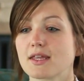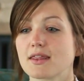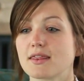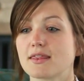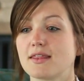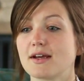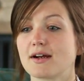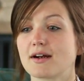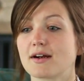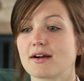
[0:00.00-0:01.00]

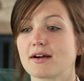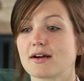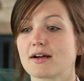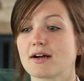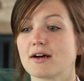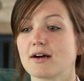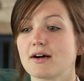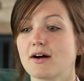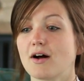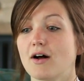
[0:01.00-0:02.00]
they're
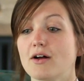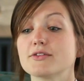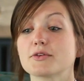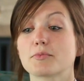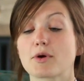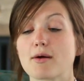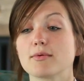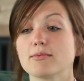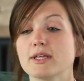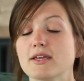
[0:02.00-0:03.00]
also
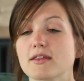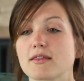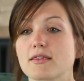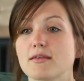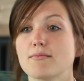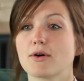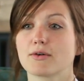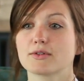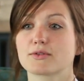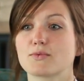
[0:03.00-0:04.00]
probably the
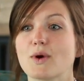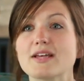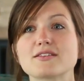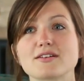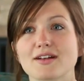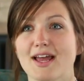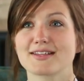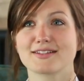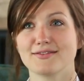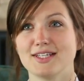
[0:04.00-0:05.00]
most
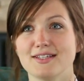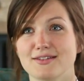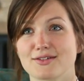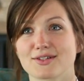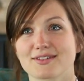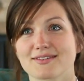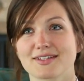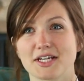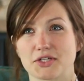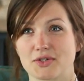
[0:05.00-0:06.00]
westernized of the Eastern
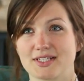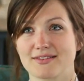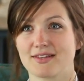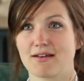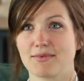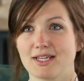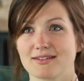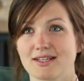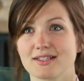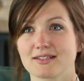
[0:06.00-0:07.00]
countries, if that makes
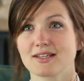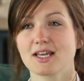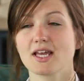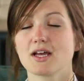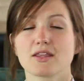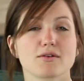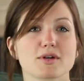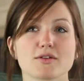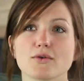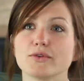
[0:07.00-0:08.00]
sense. They're one
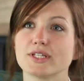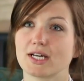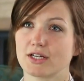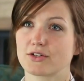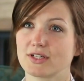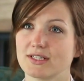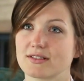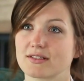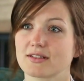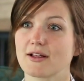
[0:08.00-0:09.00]
of the only
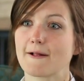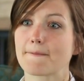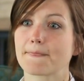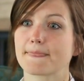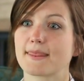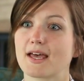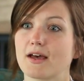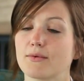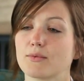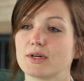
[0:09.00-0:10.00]
countries
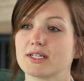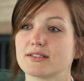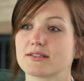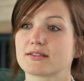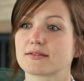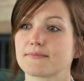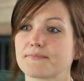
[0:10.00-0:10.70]
that was